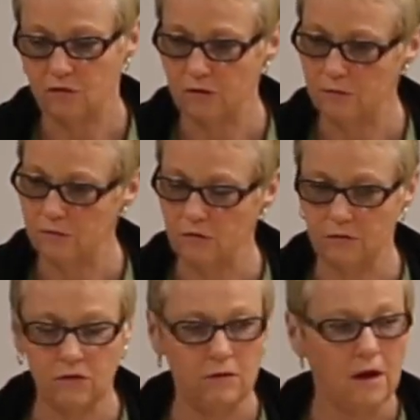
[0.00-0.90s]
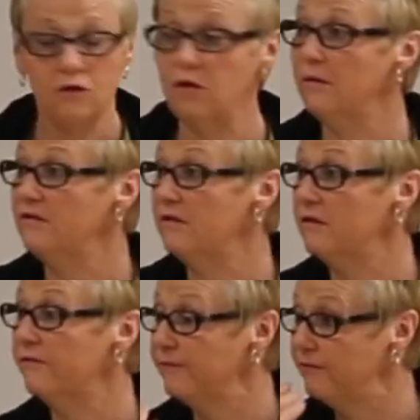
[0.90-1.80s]
chew, chew, chew, chew, chew until
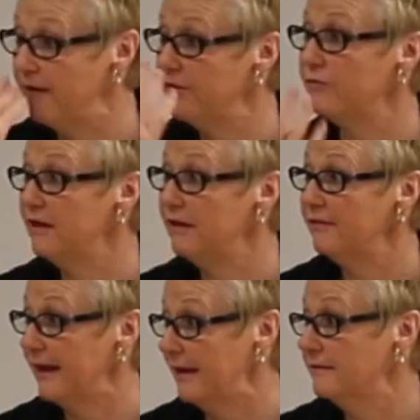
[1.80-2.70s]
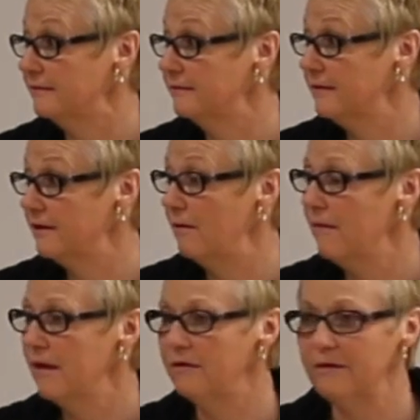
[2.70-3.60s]
you you find your teeth again. You
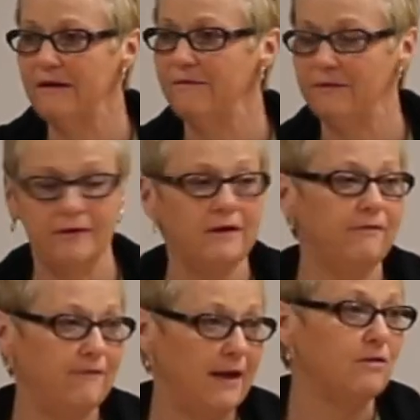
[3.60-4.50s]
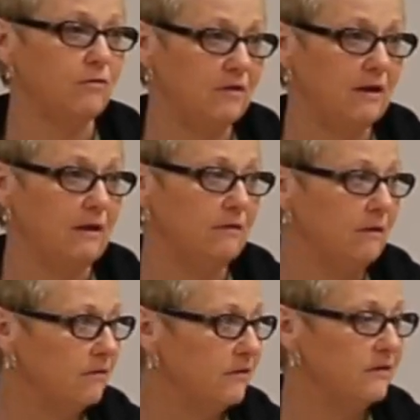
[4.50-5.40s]
know, you're gonna you're gonna find your teeth.
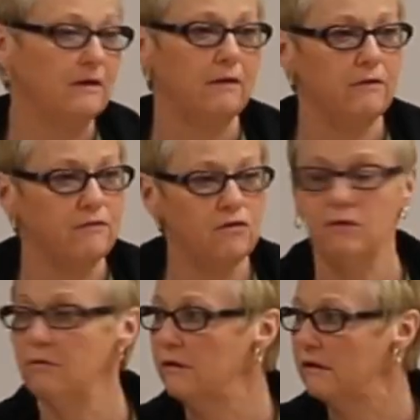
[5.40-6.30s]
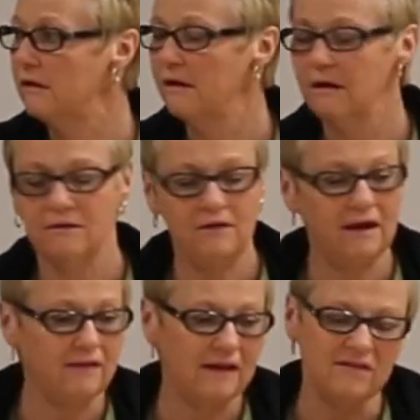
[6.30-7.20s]
You know, just you know, you chewed and
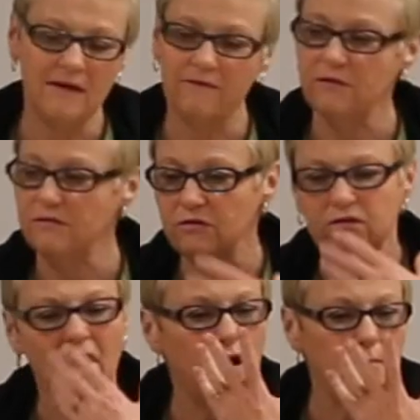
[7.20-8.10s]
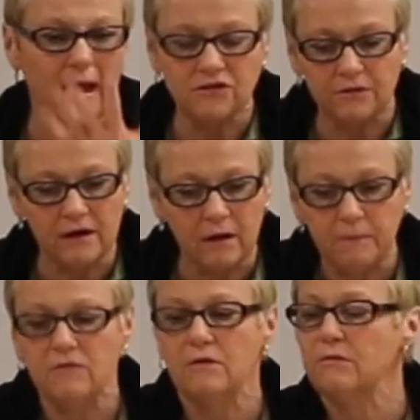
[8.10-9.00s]
taken that stuff, used your tongue, macerated
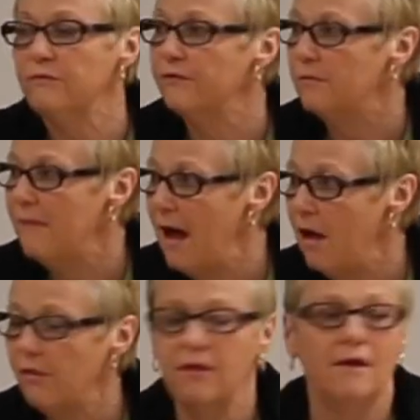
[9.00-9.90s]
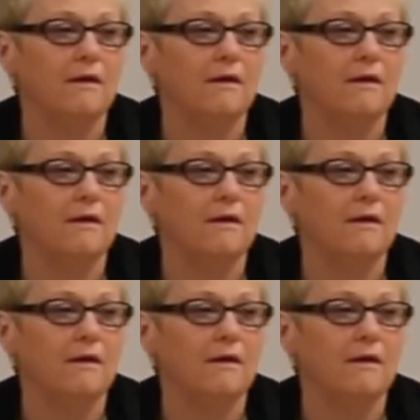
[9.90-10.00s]
up into the roof of your mouth.